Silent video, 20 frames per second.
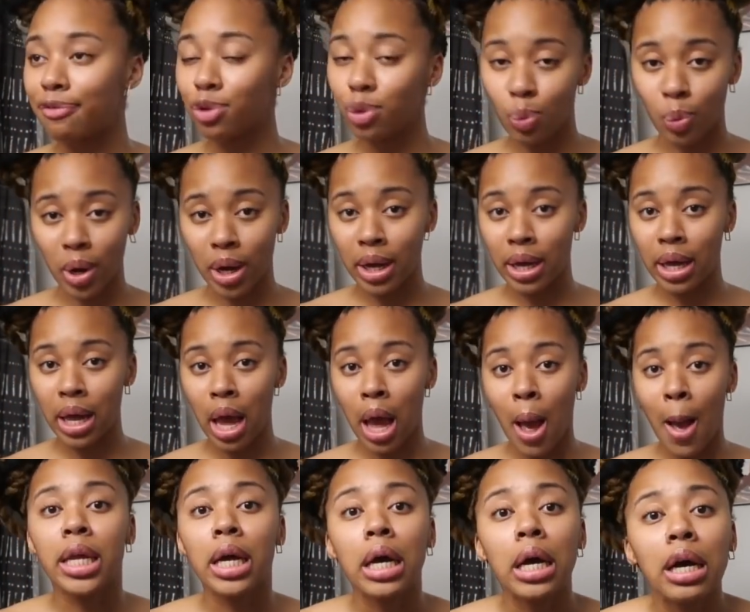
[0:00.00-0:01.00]
if you
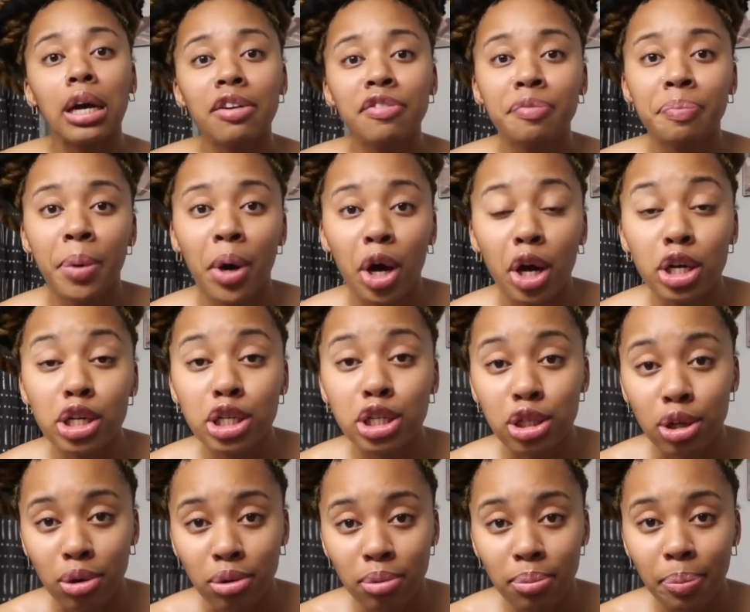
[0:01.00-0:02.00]
want. Dove bar
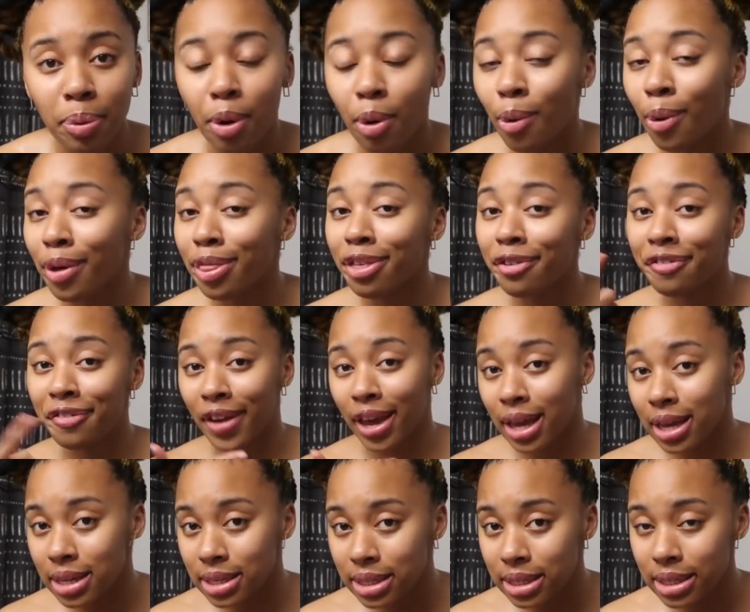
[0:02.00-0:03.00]
soap on the
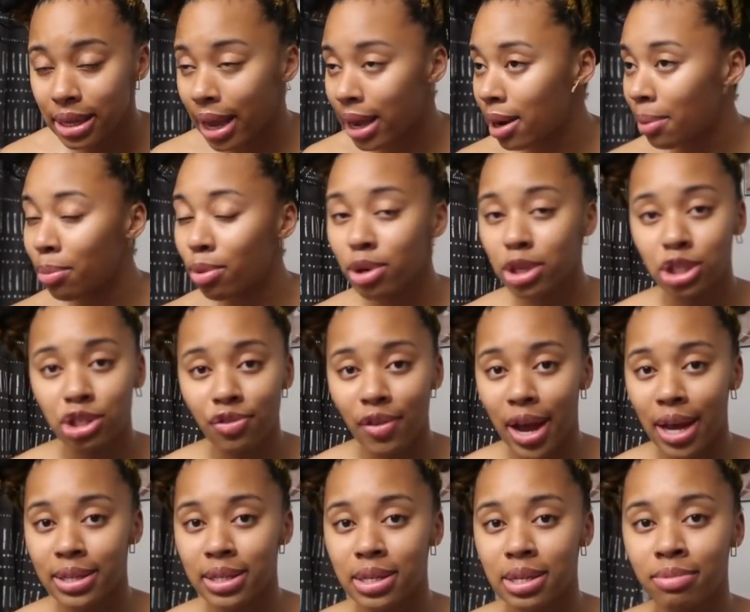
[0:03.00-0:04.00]
face and a
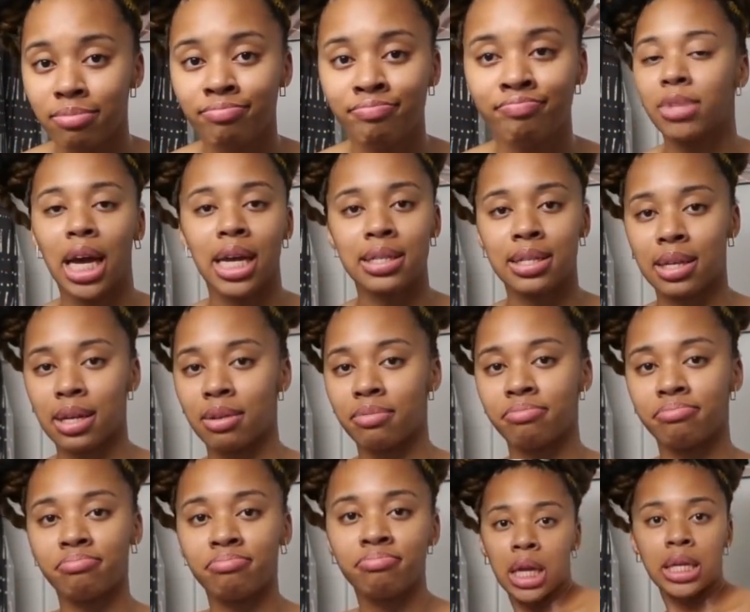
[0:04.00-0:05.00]
moisturizer, that's it.
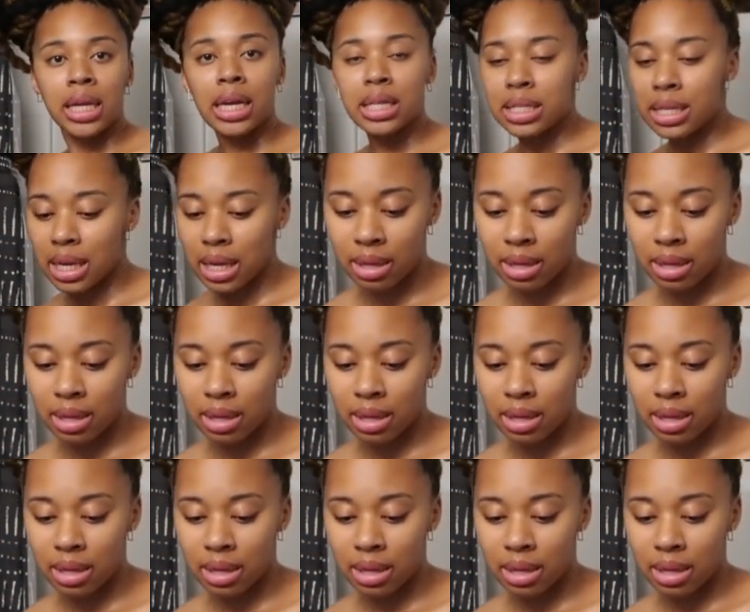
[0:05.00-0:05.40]
That's